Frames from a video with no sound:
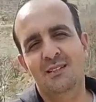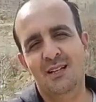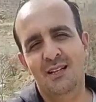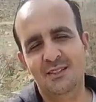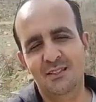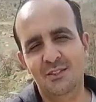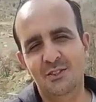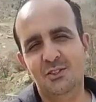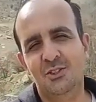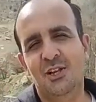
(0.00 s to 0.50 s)

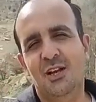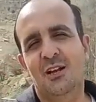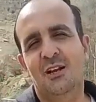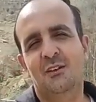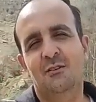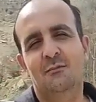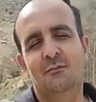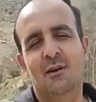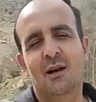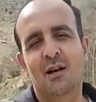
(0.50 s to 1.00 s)
You
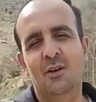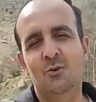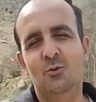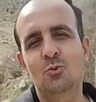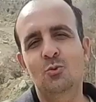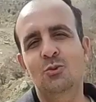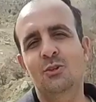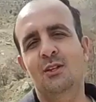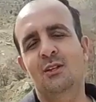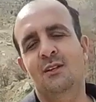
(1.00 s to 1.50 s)
see, in
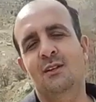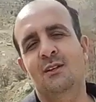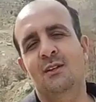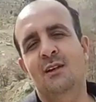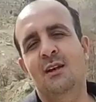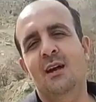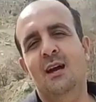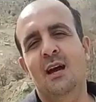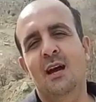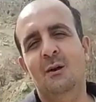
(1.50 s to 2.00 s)
the park
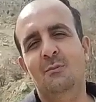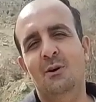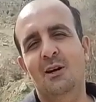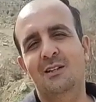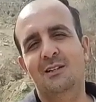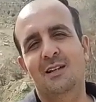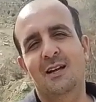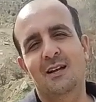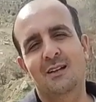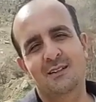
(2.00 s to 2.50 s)

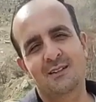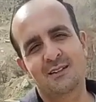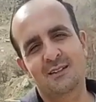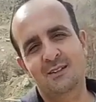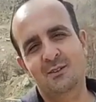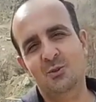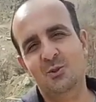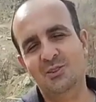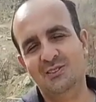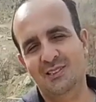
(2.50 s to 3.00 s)
Sarcheshme
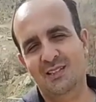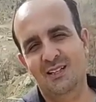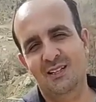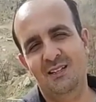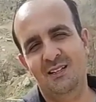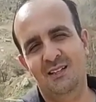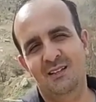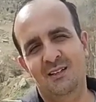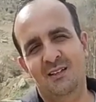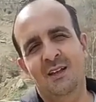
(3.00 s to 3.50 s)
area,
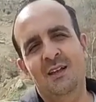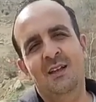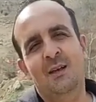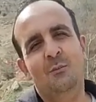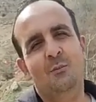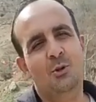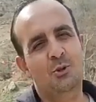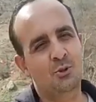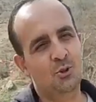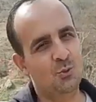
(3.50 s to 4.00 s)
which is
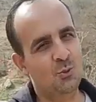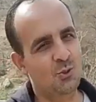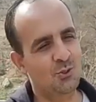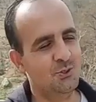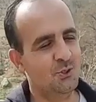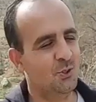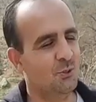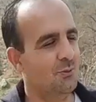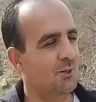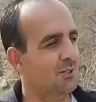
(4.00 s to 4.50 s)
one of the
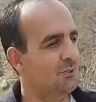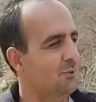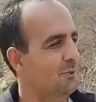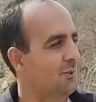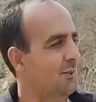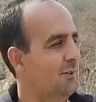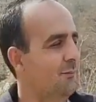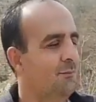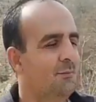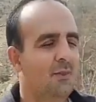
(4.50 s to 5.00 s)
tourist
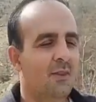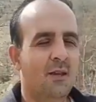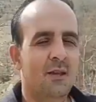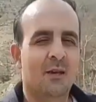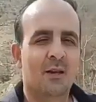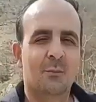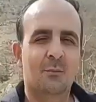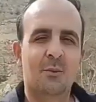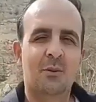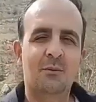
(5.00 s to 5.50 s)

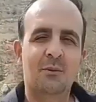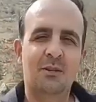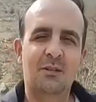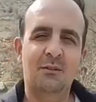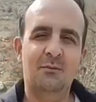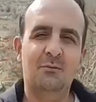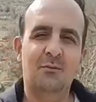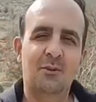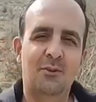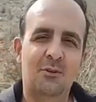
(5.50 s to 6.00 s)
destinations of the
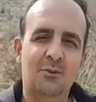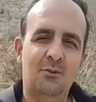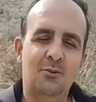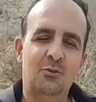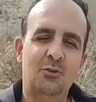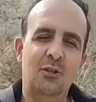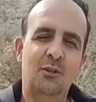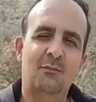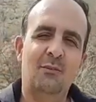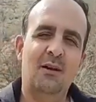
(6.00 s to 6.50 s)
city,
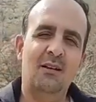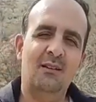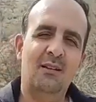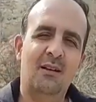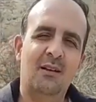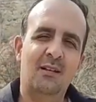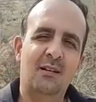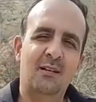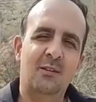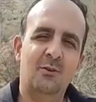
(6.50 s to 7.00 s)
we
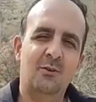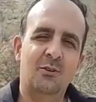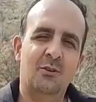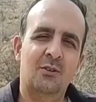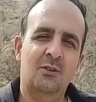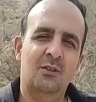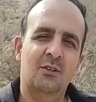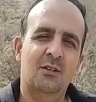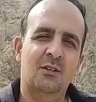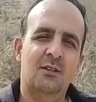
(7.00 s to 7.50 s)
have
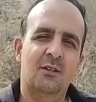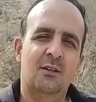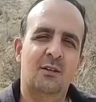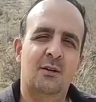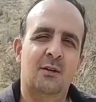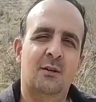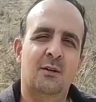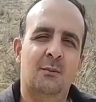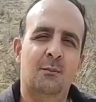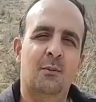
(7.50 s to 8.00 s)

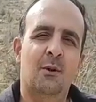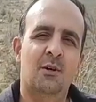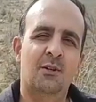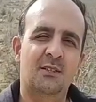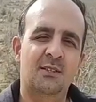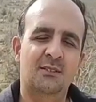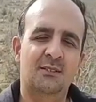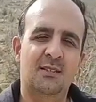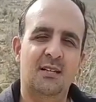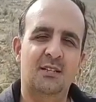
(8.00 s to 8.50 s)

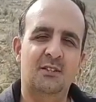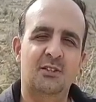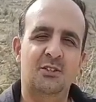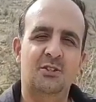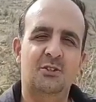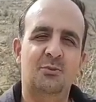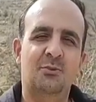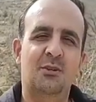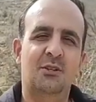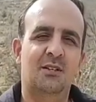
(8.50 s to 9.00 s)
diverse
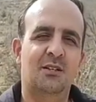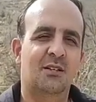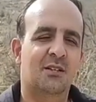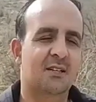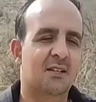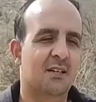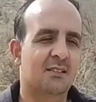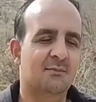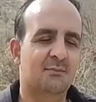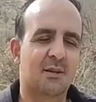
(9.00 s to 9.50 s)

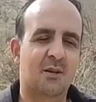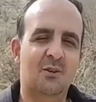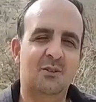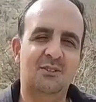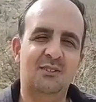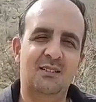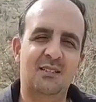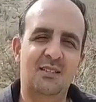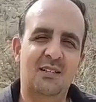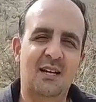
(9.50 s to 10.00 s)

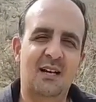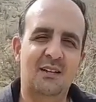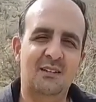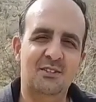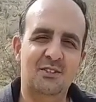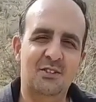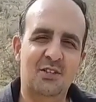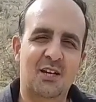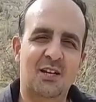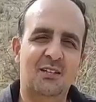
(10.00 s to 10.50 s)
springs
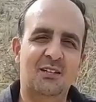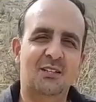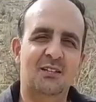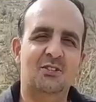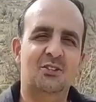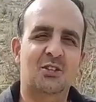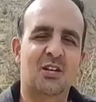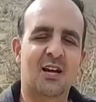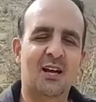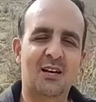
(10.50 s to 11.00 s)
that are
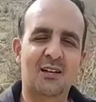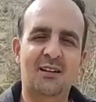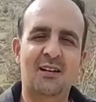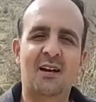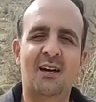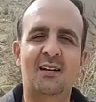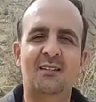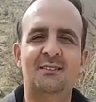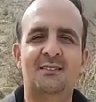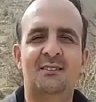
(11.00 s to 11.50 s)
located at
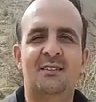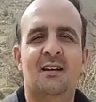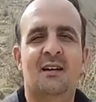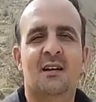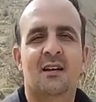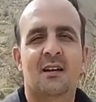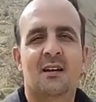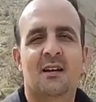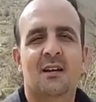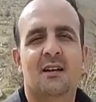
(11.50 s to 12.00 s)
different
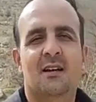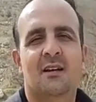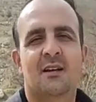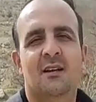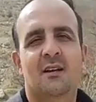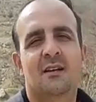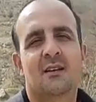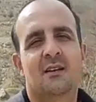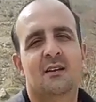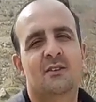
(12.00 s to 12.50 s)

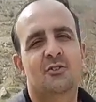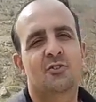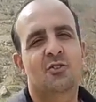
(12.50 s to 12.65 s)
altitudes.